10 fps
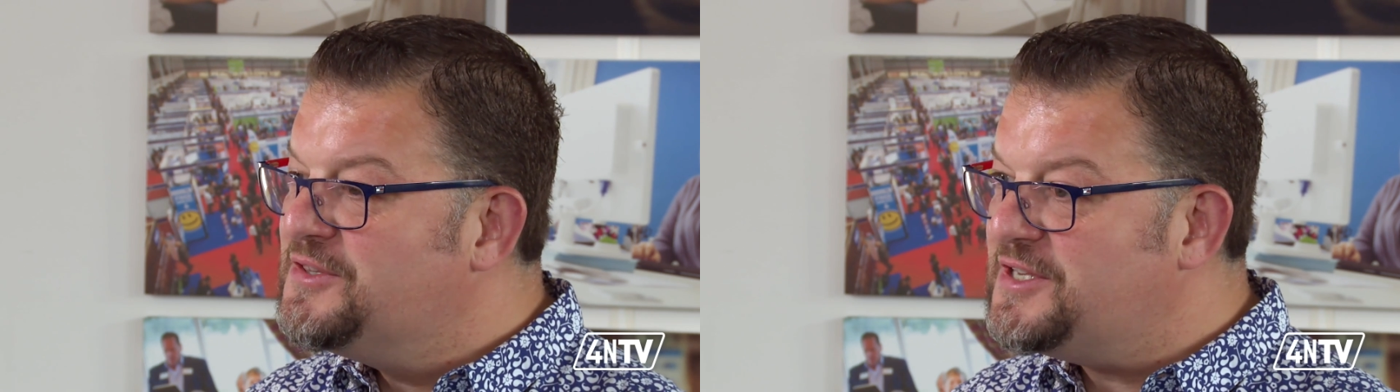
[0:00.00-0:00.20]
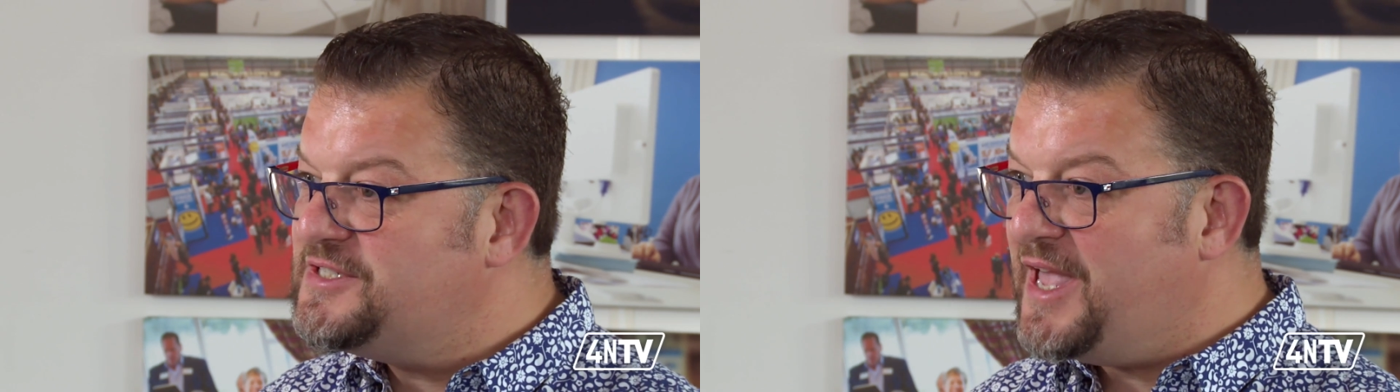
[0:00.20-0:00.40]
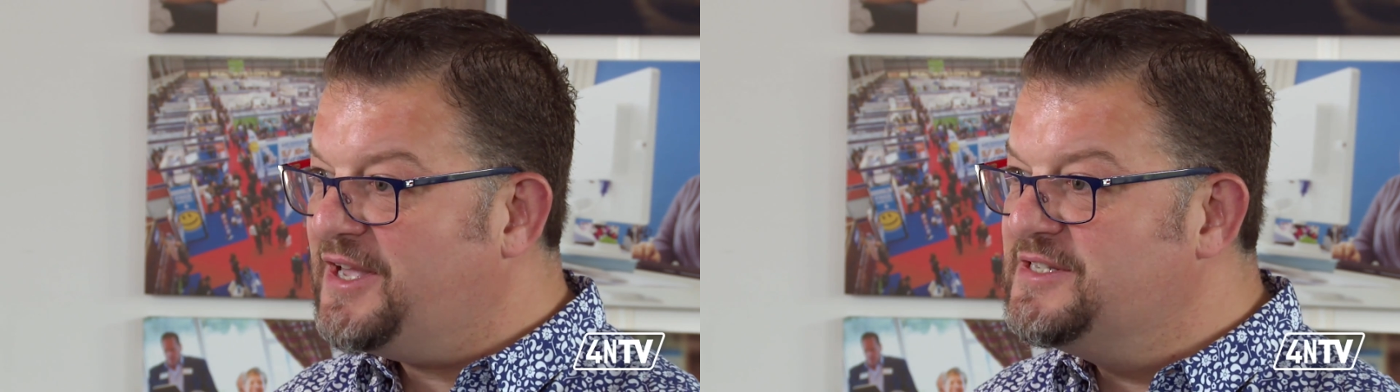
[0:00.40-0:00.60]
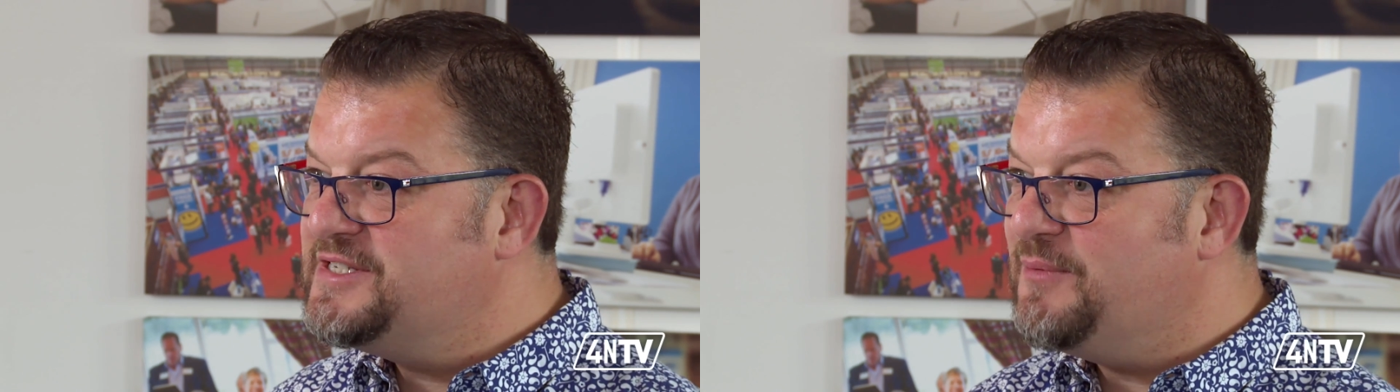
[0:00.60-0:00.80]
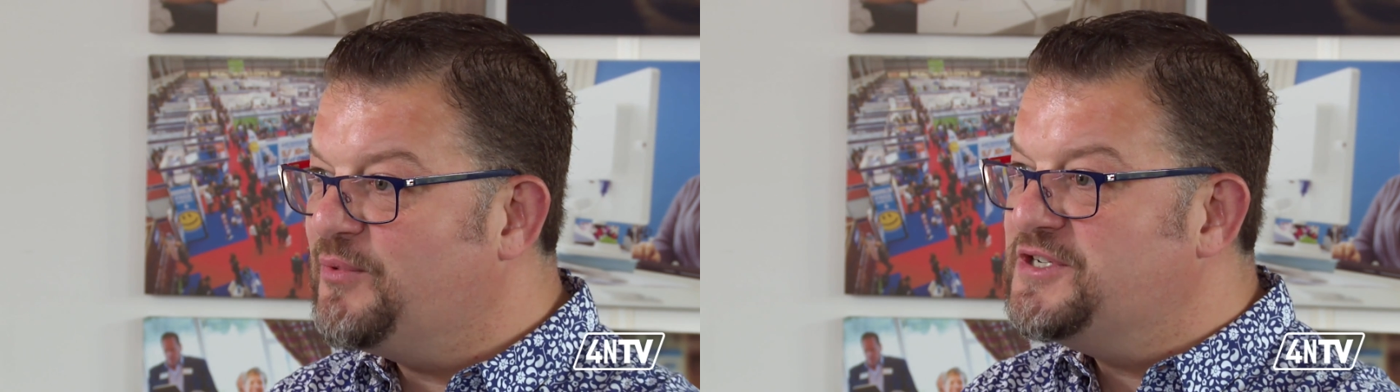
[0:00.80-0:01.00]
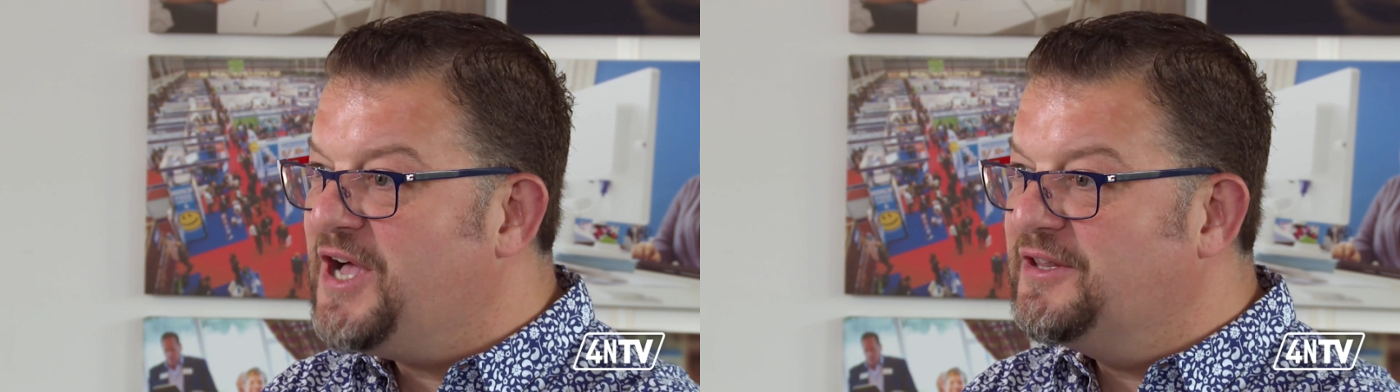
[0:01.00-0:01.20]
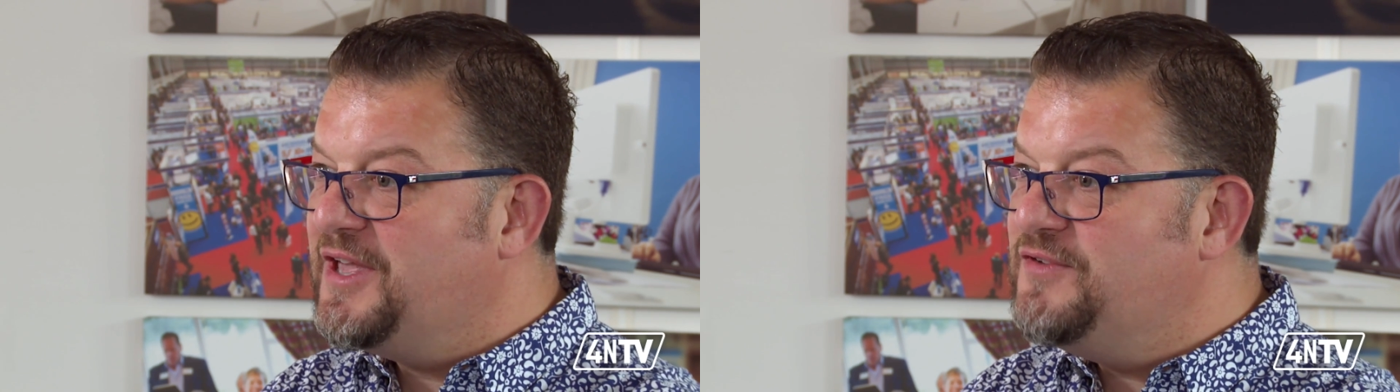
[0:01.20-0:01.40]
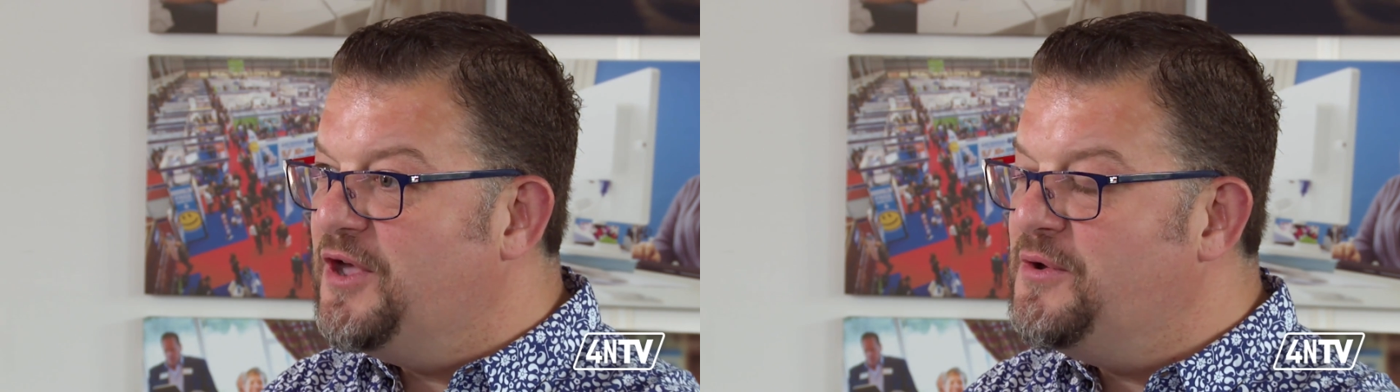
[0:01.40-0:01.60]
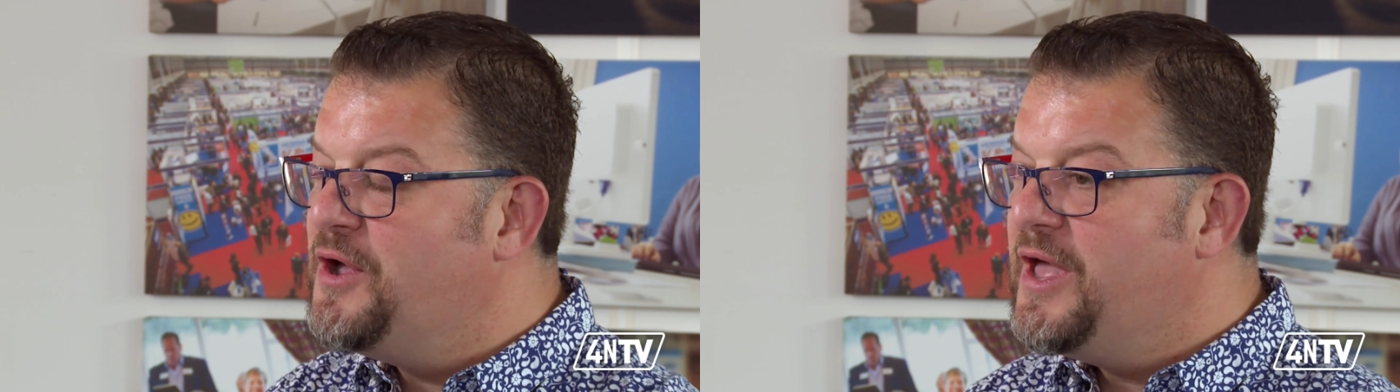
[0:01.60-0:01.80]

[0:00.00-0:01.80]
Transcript: The second tip which I'll give you